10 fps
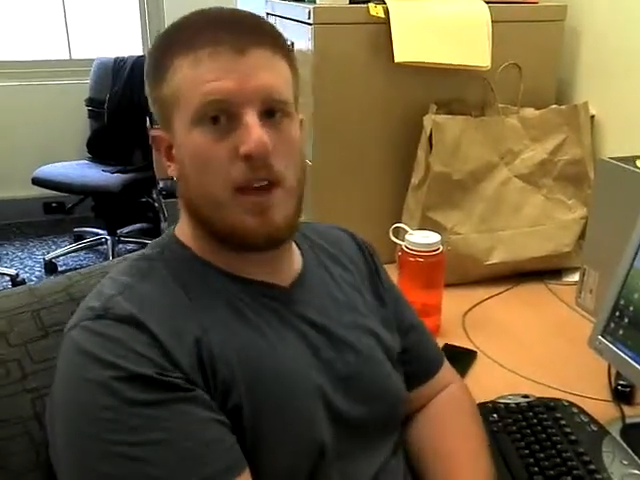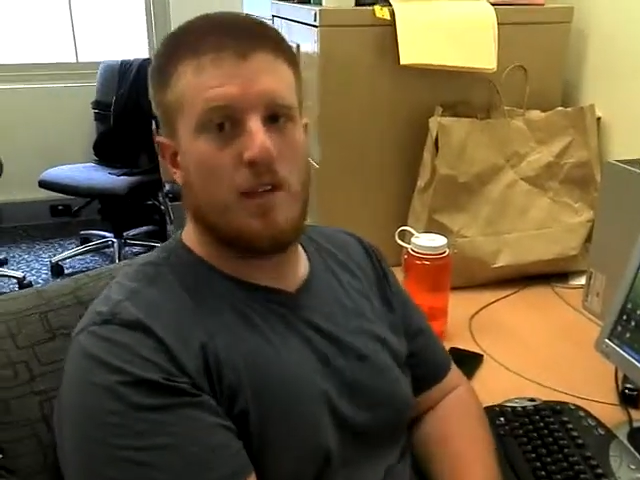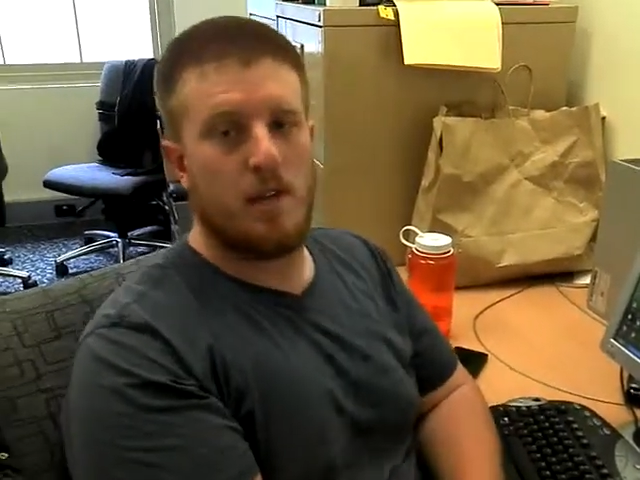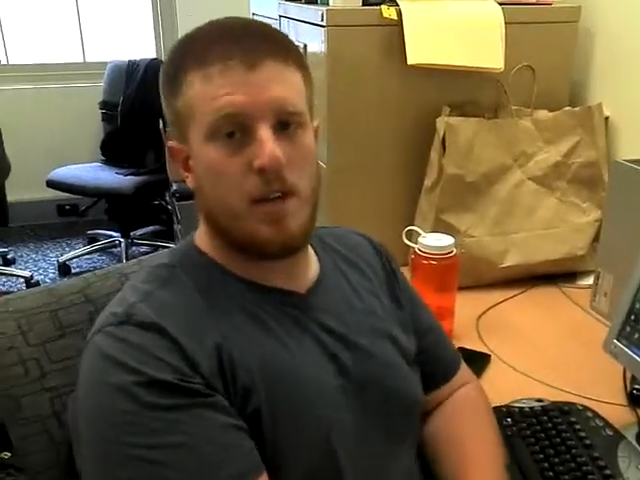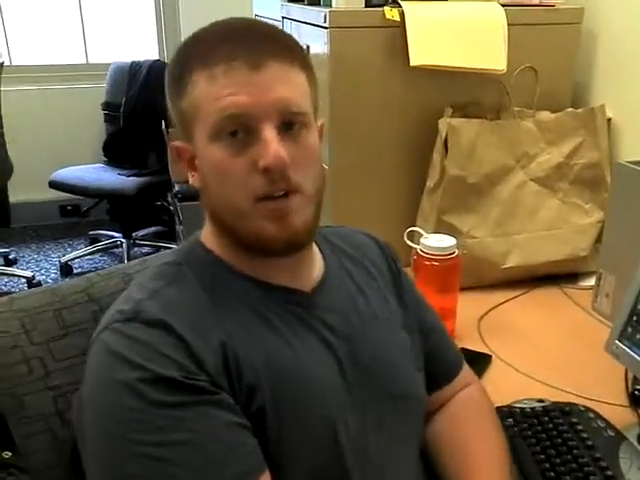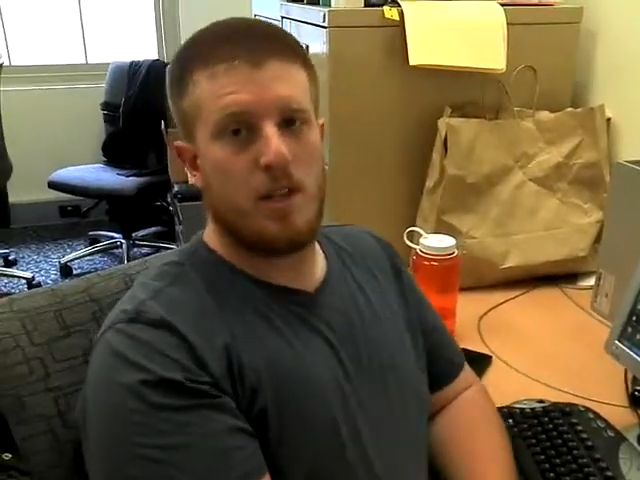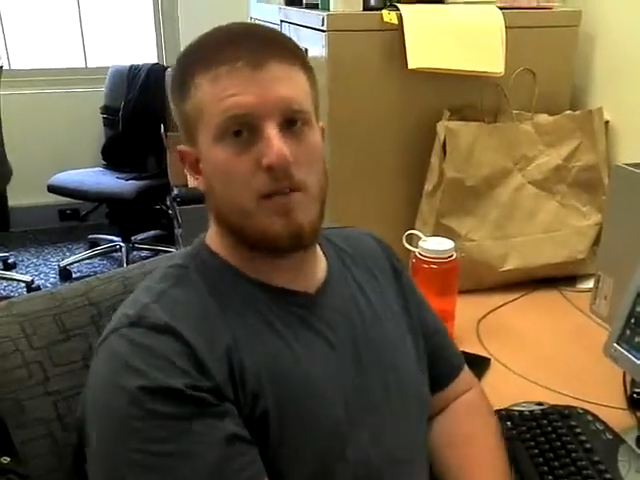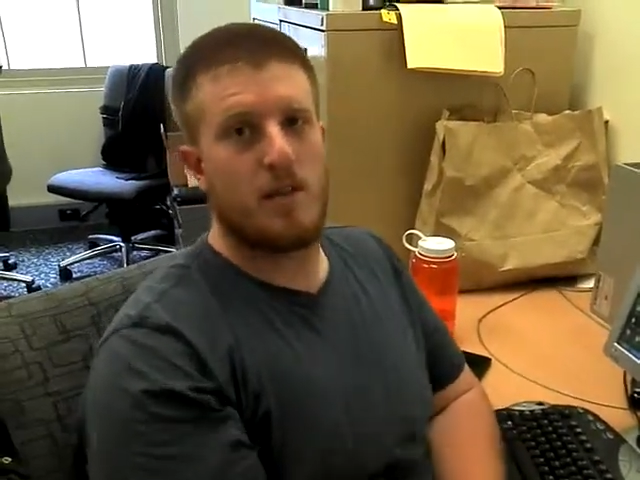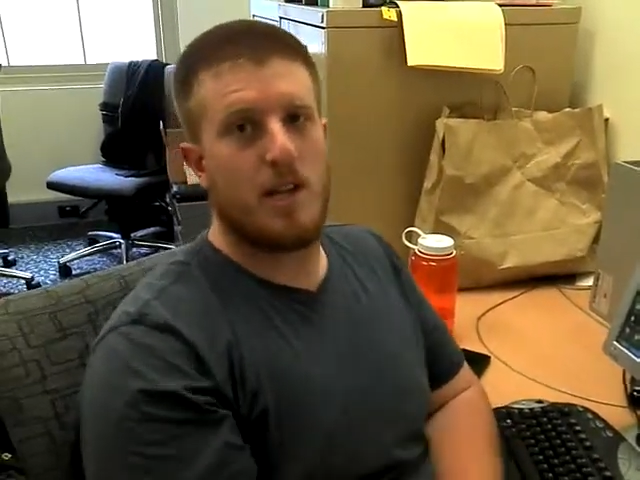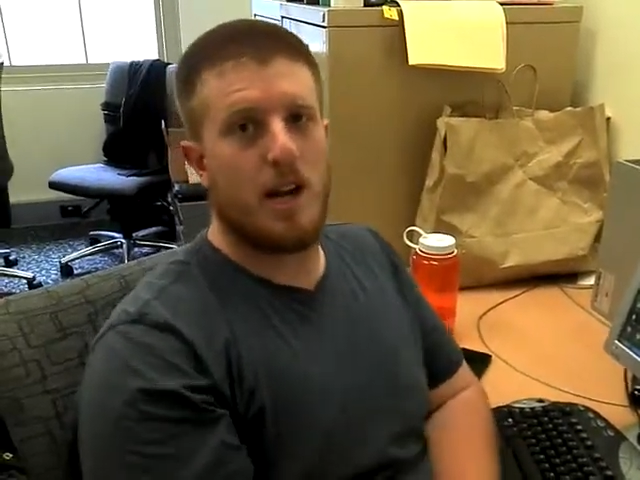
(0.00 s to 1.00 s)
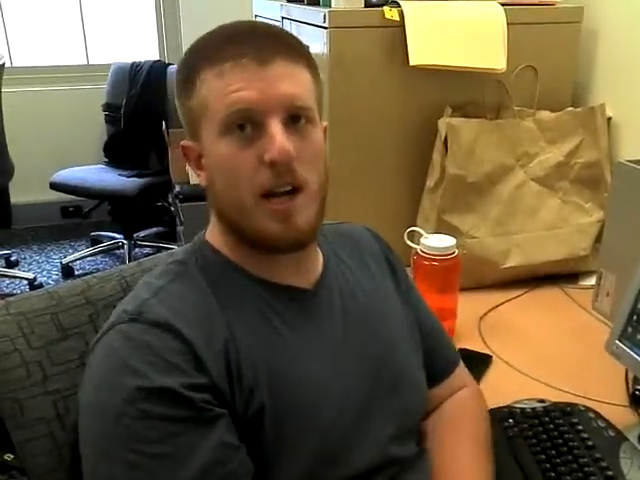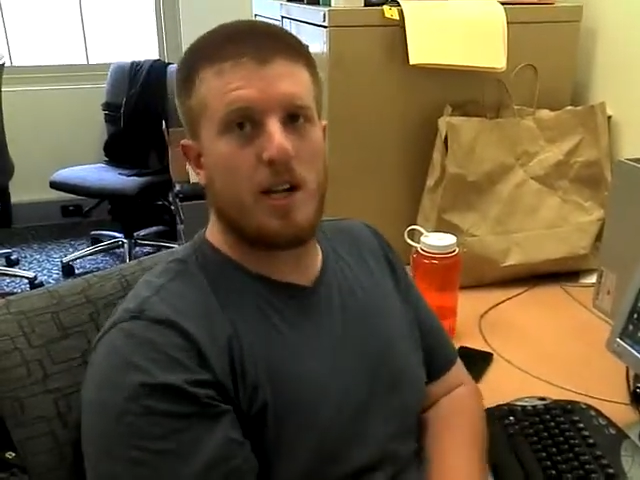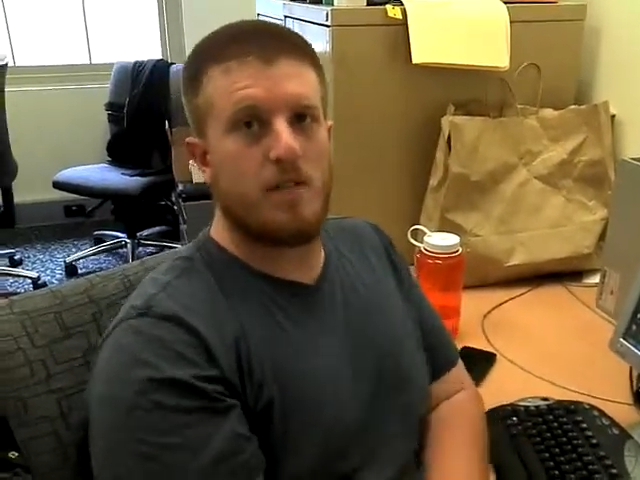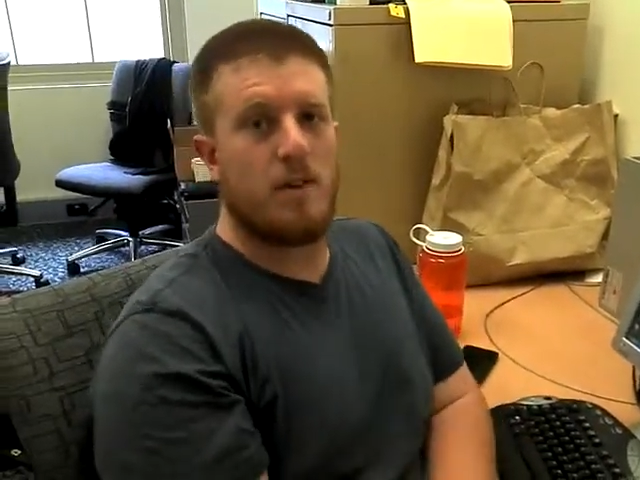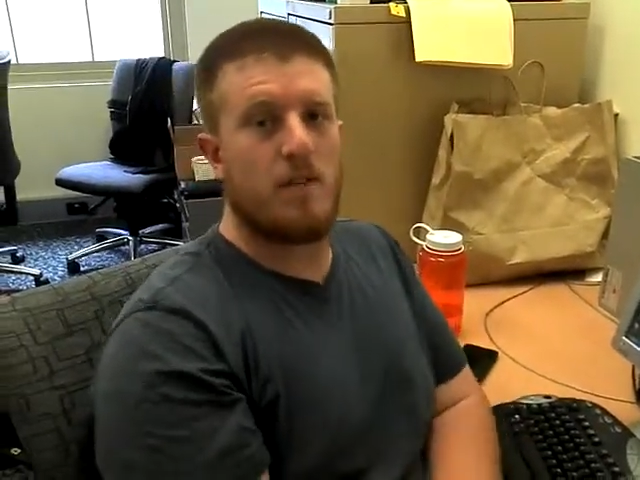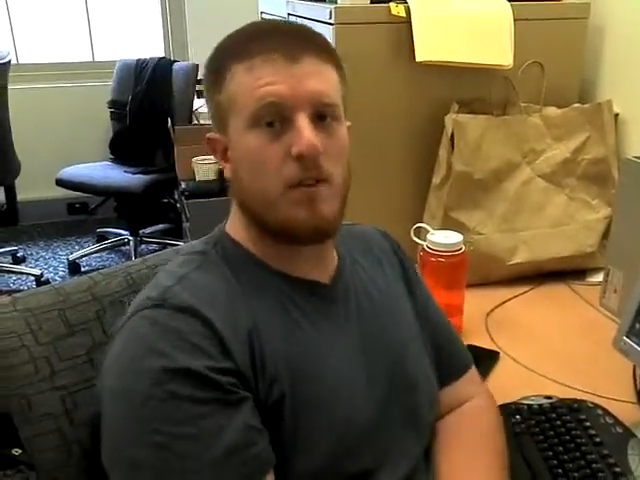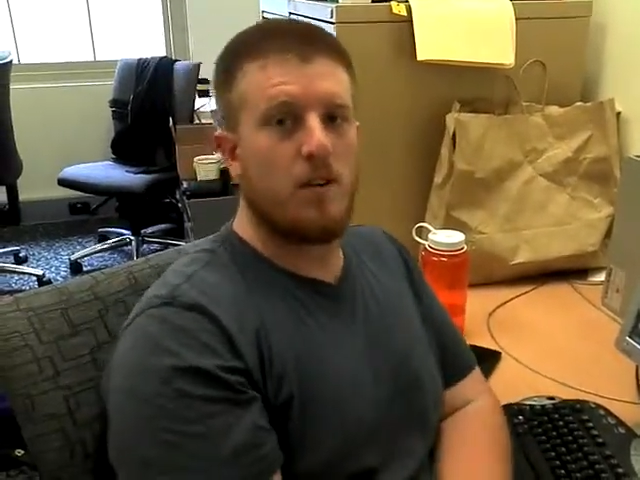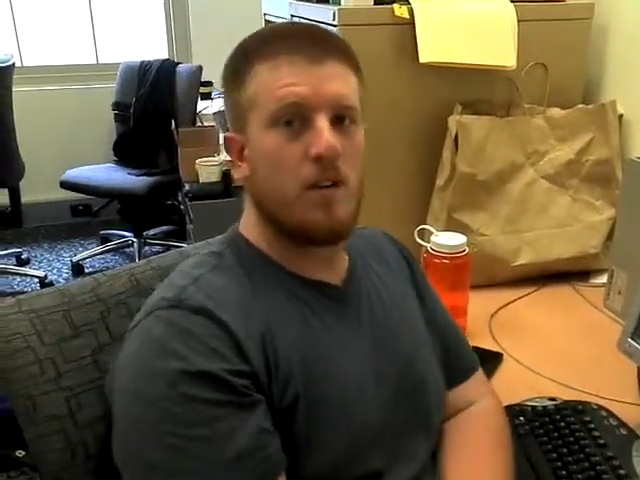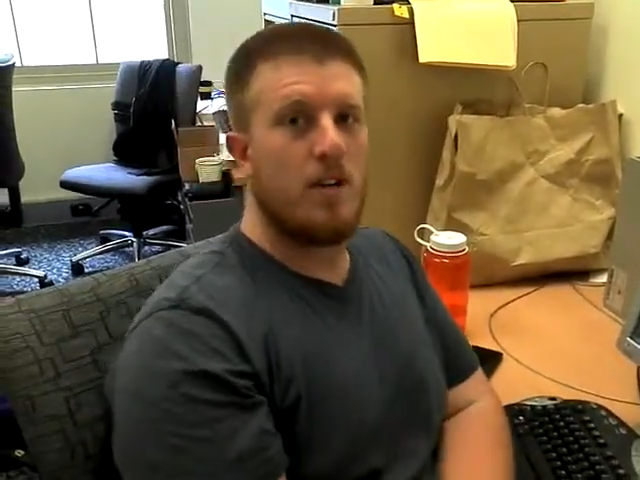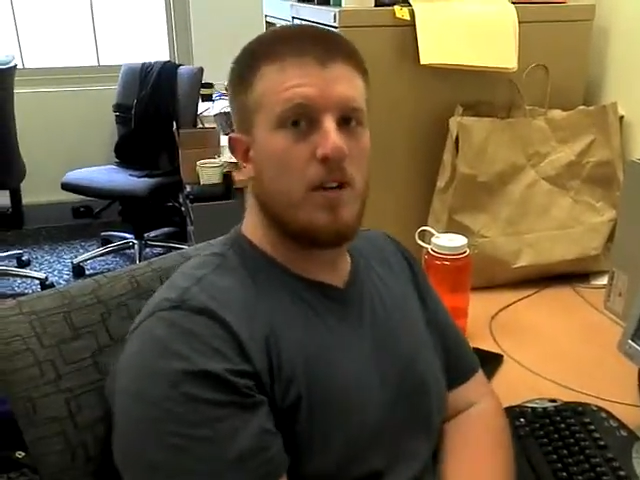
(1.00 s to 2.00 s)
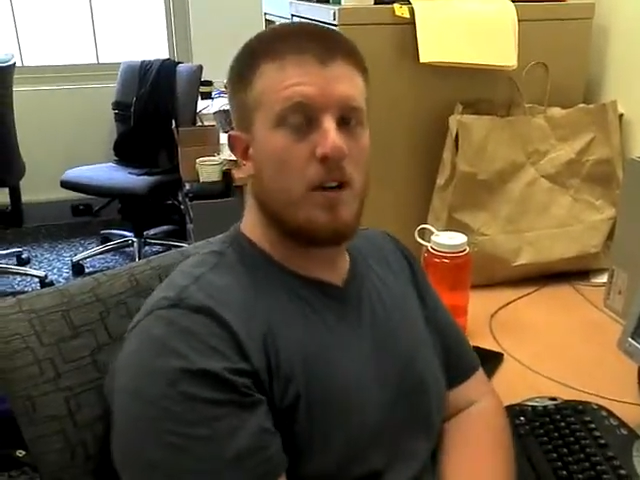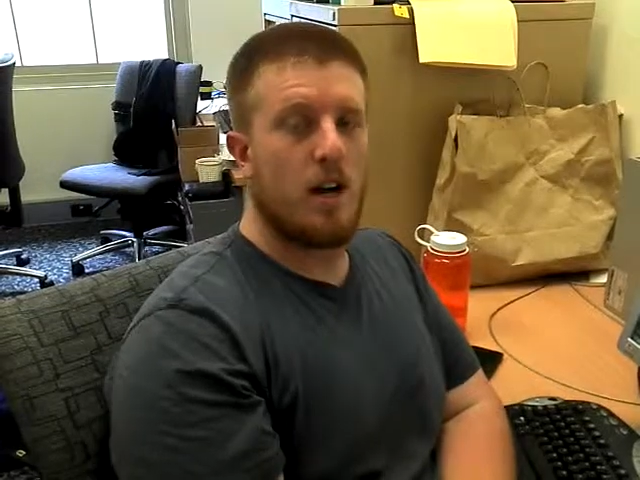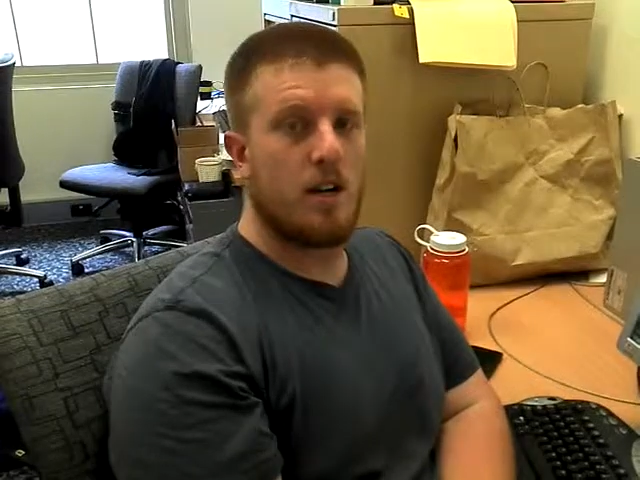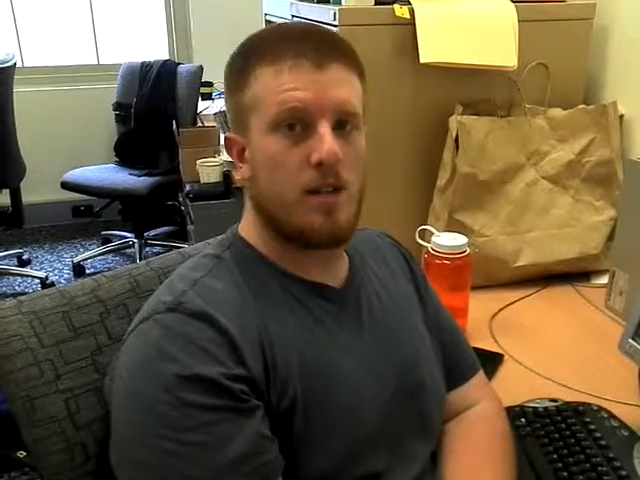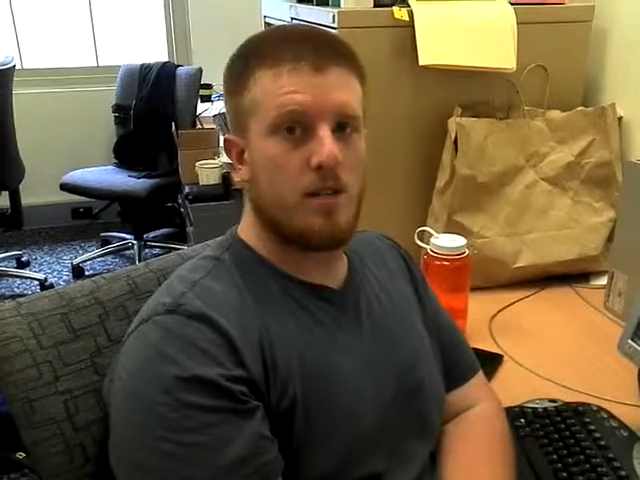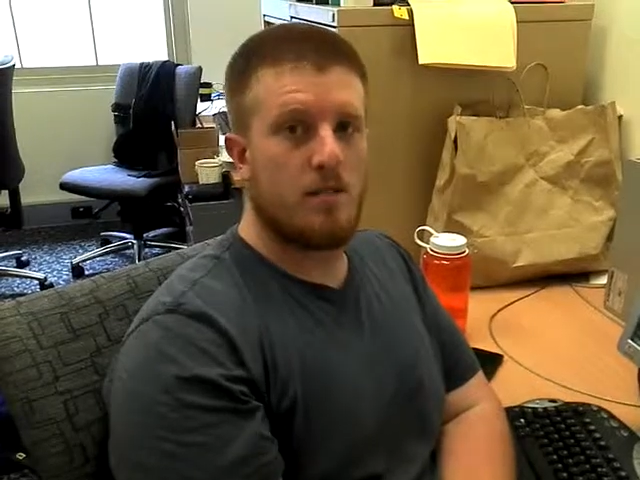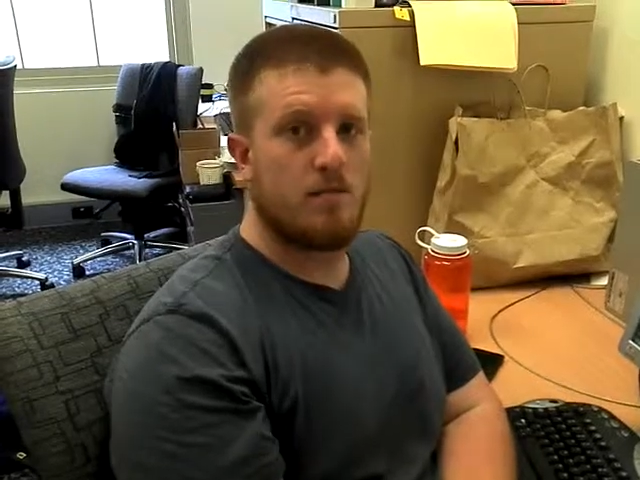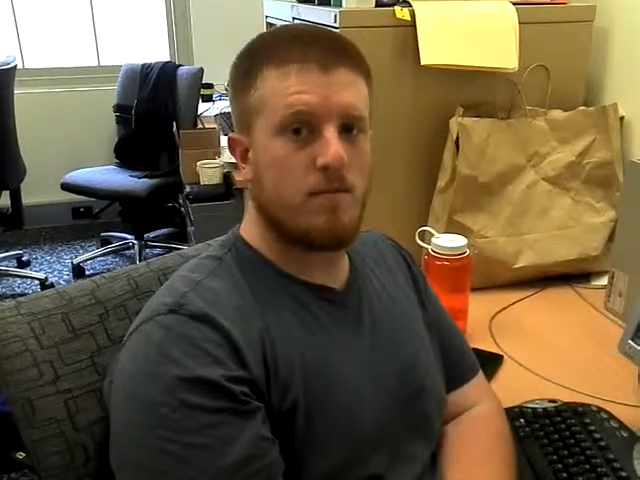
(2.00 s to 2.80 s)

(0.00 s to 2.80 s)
Yeah, I've been doing them on Saturdays when it's